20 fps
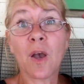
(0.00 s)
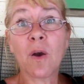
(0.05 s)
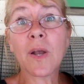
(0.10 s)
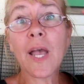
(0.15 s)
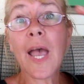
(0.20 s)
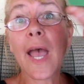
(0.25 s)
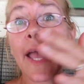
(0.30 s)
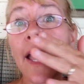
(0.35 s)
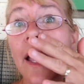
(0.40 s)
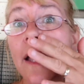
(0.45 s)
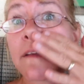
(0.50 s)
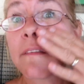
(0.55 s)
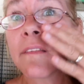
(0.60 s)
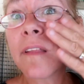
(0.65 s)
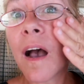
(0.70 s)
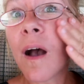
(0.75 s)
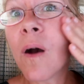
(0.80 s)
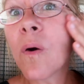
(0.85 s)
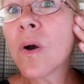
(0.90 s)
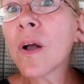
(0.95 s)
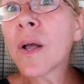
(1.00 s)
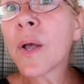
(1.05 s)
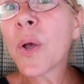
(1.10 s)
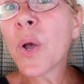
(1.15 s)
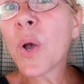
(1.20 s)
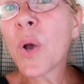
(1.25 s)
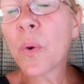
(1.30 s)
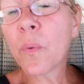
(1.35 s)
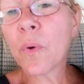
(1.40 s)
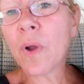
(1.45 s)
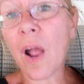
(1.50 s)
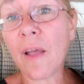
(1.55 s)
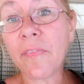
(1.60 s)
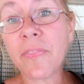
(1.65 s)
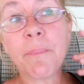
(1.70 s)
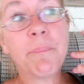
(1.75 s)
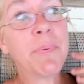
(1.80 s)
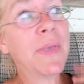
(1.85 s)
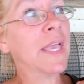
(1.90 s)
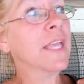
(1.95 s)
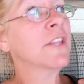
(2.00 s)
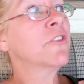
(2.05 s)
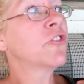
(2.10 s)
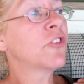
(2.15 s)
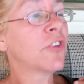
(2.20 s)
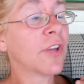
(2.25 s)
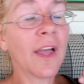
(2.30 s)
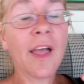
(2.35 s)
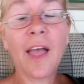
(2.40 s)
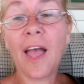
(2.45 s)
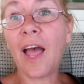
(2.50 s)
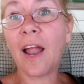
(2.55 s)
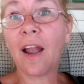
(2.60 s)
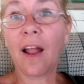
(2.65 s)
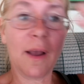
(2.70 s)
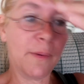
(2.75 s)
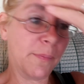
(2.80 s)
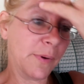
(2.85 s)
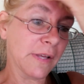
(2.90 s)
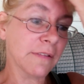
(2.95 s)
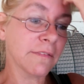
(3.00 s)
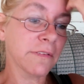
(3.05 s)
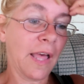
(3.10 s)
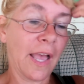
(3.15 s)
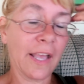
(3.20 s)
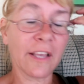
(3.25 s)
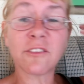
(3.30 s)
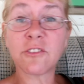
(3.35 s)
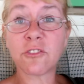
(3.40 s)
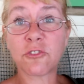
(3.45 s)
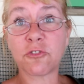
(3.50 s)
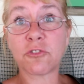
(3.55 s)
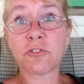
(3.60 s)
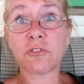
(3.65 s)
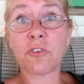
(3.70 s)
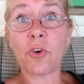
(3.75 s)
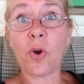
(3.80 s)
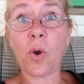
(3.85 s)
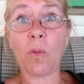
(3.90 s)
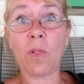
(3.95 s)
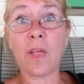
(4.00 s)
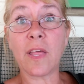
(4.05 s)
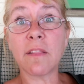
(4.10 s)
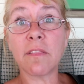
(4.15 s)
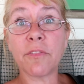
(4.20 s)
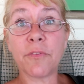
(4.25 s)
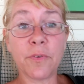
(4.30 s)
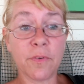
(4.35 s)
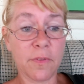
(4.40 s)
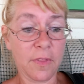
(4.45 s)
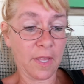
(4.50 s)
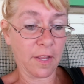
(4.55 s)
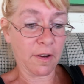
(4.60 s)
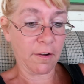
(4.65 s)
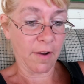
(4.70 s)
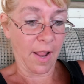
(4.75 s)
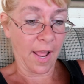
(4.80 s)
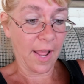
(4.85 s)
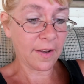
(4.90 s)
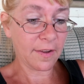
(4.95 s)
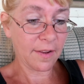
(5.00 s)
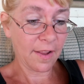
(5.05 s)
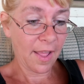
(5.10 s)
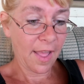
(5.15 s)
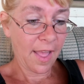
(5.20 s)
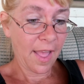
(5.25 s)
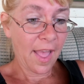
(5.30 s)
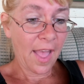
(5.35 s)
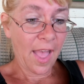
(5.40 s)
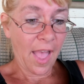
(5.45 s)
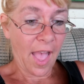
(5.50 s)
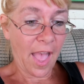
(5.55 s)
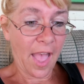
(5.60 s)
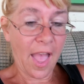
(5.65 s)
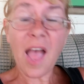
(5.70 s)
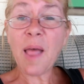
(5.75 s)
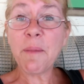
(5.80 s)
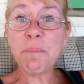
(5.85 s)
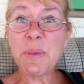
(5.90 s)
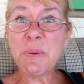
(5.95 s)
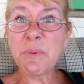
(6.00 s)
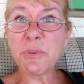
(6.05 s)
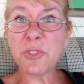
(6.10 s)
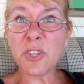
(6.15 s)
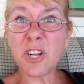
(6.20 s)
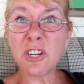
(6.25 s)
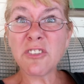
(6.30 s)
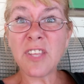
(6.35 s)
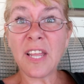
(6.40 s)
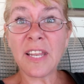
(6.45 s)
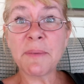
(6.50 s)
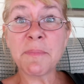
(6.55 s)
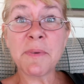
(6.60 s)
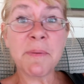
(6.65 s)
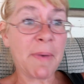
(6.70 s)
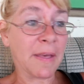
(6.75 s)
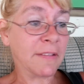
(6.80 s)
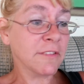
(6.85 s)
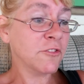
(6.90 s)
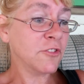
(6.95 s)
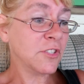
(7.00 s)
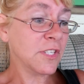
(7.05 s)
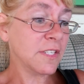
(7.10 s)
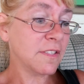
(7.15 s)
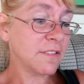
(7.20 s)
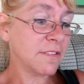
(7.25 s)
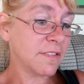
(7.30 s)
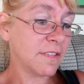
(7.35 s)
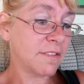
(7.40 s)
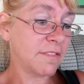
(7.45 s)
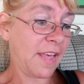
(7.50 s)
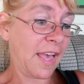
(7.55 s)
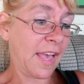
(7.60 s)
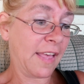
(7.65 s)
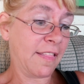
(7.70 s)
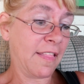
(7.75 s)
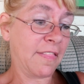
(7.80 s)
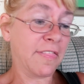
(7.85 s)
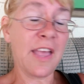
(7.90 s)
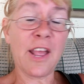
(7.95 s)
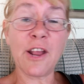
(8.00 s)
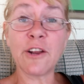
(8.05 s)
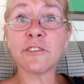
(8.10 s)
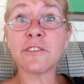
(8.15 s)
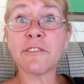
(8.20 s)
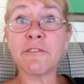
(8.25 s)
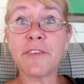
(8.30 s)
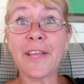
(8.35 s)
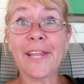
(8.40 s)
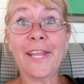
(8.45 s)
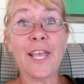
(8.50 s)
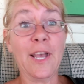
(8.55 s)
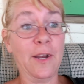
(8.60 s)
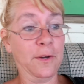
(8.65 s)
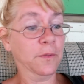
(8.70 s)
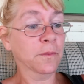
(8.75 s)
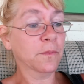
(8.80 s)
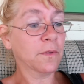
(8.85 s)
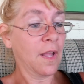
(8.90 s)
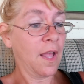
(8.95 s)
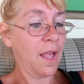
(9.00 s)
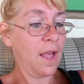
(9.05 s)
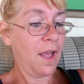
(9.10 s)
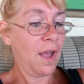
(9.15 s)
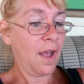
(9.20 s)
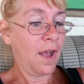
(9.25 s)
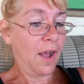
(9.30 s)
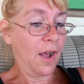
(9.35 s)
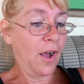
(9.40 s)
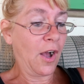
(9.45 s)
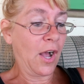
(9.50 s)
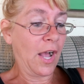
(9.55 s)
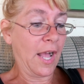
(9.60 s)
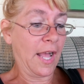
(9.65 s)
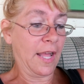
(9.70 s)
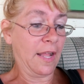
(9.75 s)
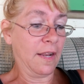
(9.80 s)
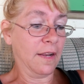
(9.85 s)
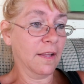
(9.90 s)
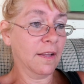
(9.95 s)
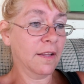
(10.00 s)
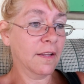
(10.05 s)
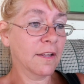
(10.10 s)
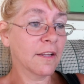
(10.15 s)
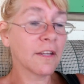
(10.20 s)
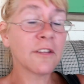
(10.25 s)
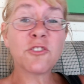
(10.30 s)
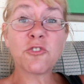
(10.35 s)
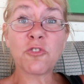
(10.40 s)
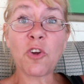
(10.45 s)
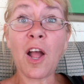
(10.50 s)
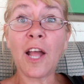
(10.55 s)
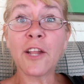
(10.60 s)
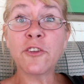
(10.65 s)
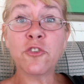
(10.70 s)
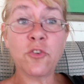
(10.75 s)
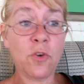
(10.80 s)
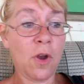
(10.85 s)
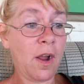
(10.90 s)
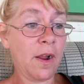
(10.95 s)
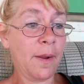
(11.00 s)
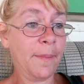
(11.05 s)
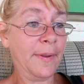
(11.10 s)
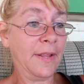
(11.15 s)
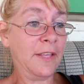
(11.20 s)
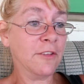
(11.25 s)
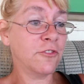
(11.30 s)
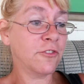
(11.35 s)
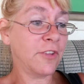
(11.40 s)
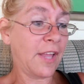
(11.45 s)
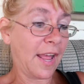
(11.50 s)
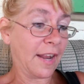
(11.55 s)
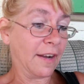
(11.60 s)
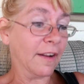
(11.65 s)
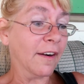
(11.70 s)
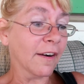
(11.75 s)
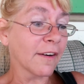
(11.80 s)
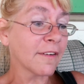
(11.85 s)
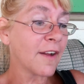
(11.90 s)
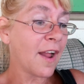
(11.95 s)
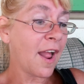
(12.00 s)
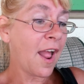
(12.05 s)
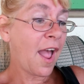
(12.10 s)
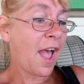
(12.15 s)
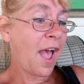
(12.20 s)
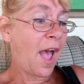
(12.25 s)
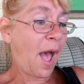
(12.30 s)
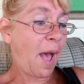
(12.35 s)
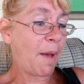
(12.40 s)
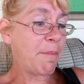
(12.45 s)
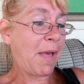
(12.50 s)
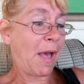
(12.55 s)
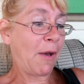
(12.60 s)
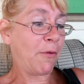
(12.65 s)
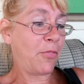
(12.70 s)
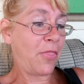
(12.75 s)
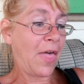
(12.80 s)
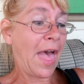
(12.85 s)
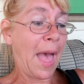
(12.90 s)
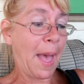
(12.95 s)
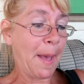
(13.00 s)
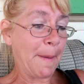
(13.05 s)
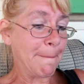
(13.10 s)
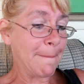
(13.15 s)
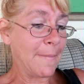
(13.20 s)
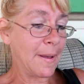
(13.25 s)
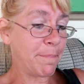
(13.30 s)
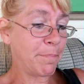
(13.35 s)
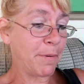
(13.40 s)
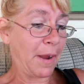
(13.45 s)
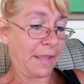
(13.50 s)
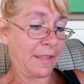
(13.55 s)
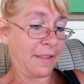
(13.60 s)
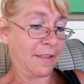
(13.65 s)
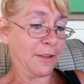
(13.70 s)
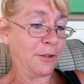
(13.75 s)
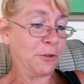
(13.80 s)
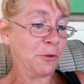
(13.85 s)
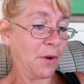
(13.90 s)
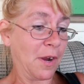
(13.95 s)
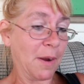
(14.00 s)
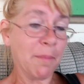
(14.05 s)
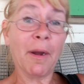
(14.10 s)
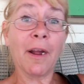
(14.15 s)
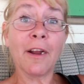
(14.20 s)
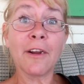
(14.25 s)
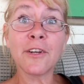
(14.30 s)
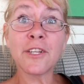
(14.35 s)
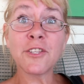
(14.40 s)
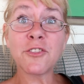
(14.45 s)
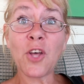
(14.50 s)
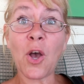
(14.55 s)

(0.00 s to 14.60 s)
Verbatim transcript: Okay, so we're at the beach. I was like scrolling through the internet and people started sending me messages saying that there's a video on Stride to Harmony's channel about them breaking into our barn.